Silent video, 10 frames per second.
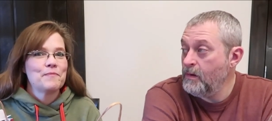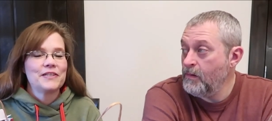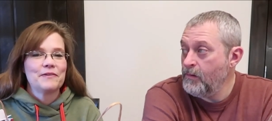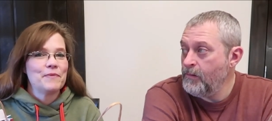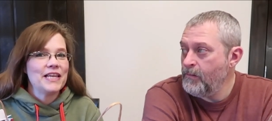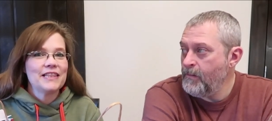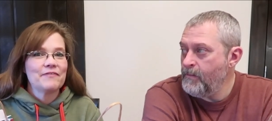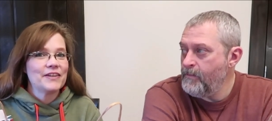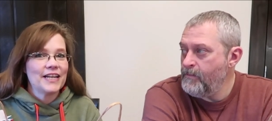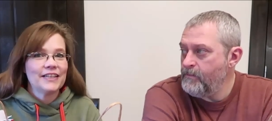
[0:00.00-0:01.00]
Speaker 1: but to me the
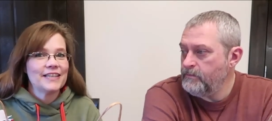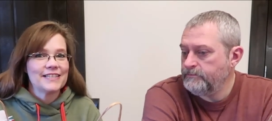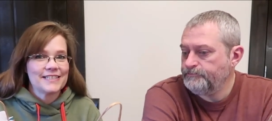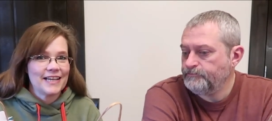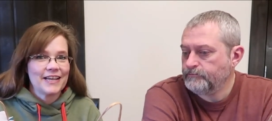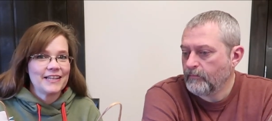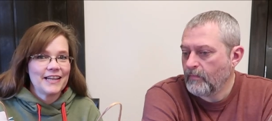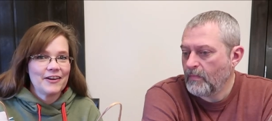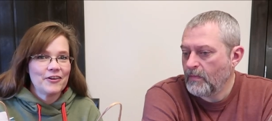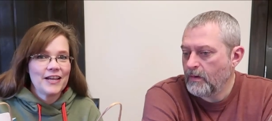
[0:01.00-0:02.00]
vanilla is
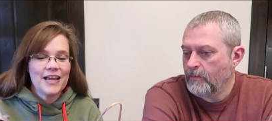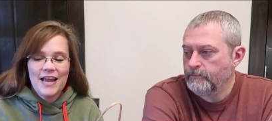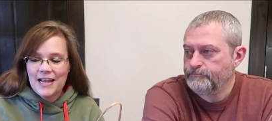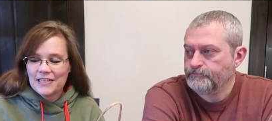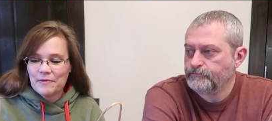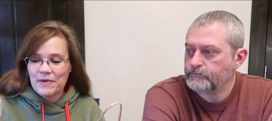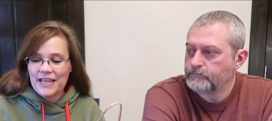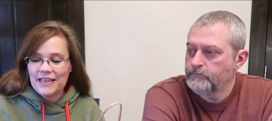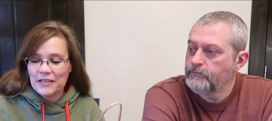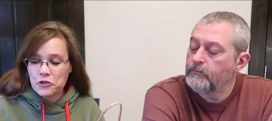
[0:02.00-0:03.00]
secondary. To
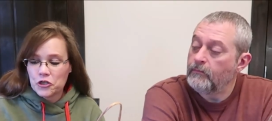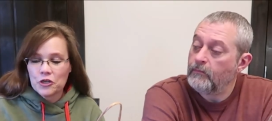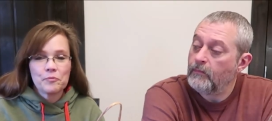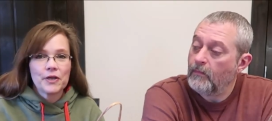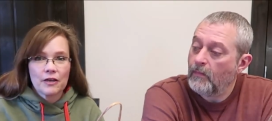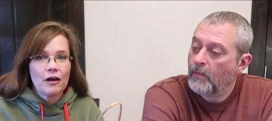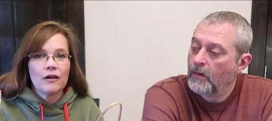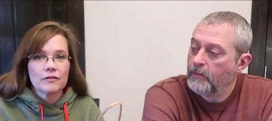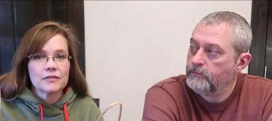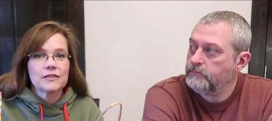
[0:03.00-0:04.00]
me, this should have been
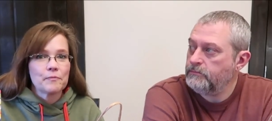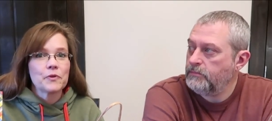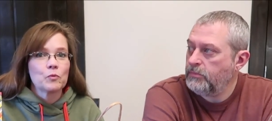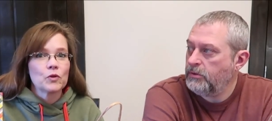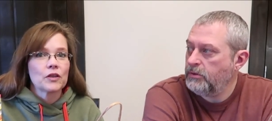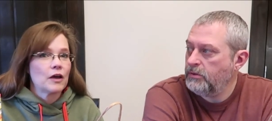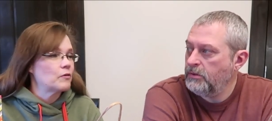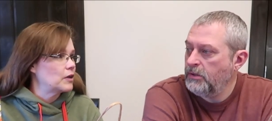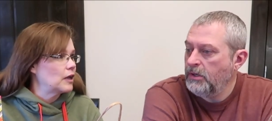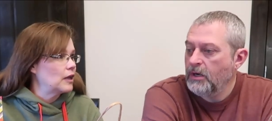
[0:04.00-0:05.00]
called something with
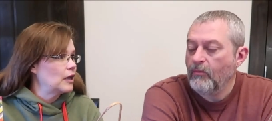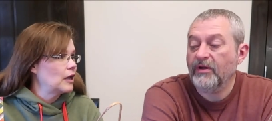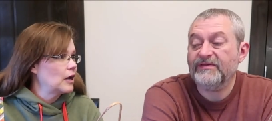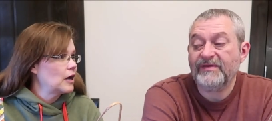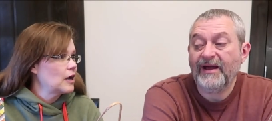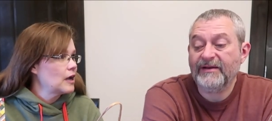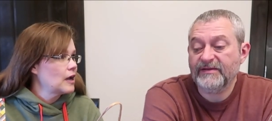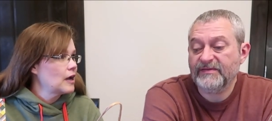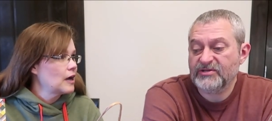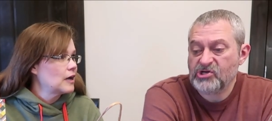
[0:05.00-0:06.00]
coconut.
Speaker 2: What's sad
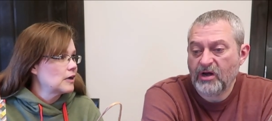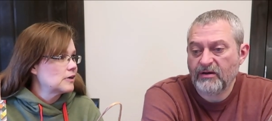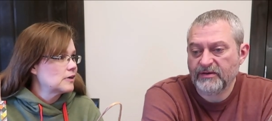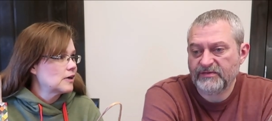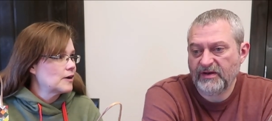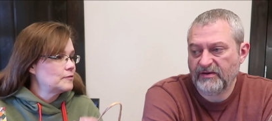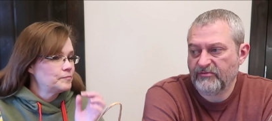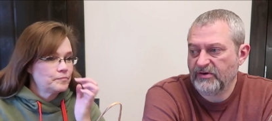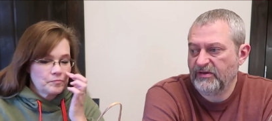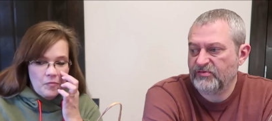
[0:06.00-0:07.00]
is the chocolate's not a
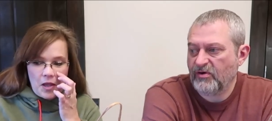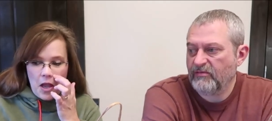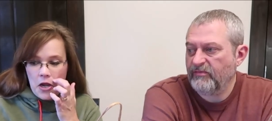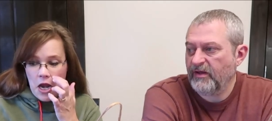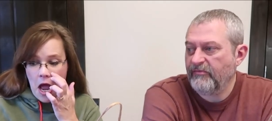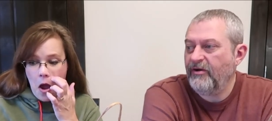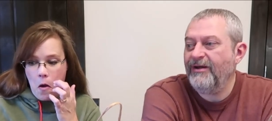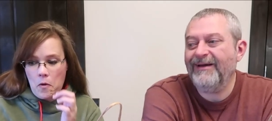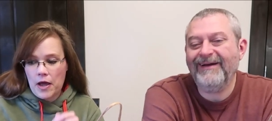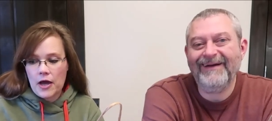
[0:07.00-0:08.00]
really strong
Speaker 1: flavor.
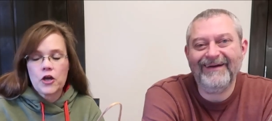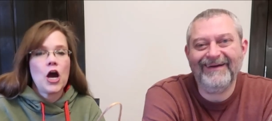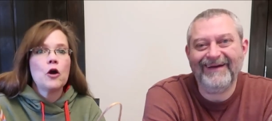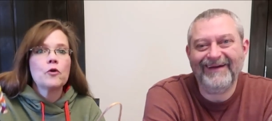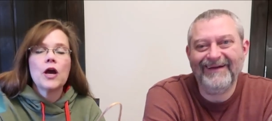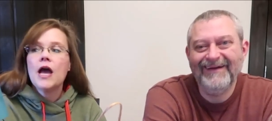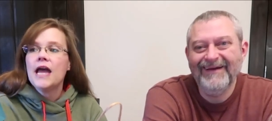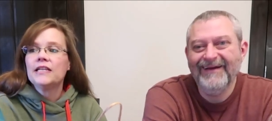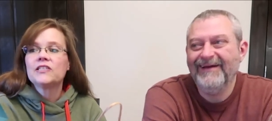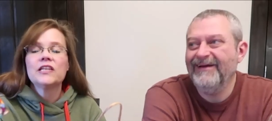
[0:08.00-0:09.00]
No.
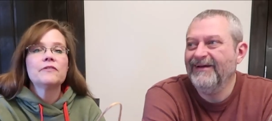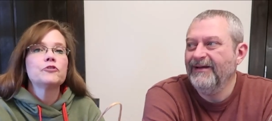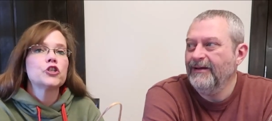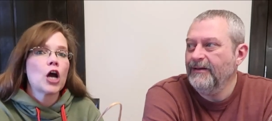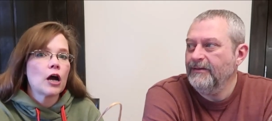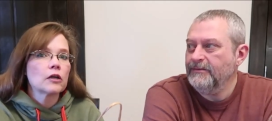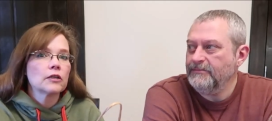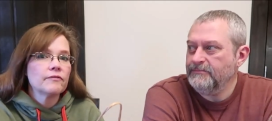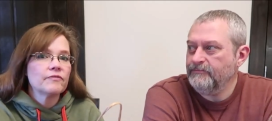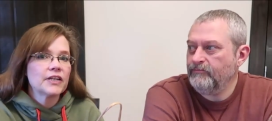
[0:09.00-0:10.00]
Instead of
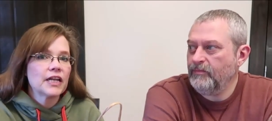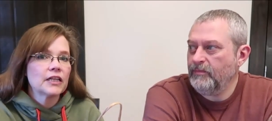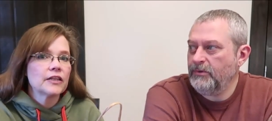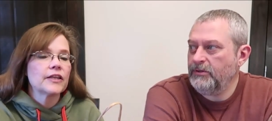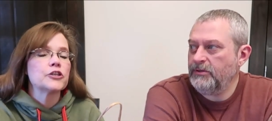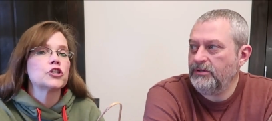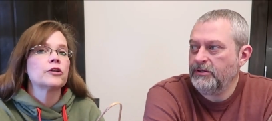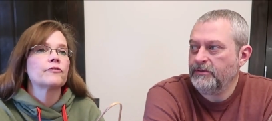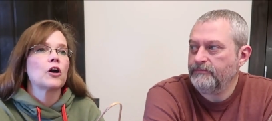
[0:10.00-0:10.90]
chocolate vanilla, they
Speaker 2: should have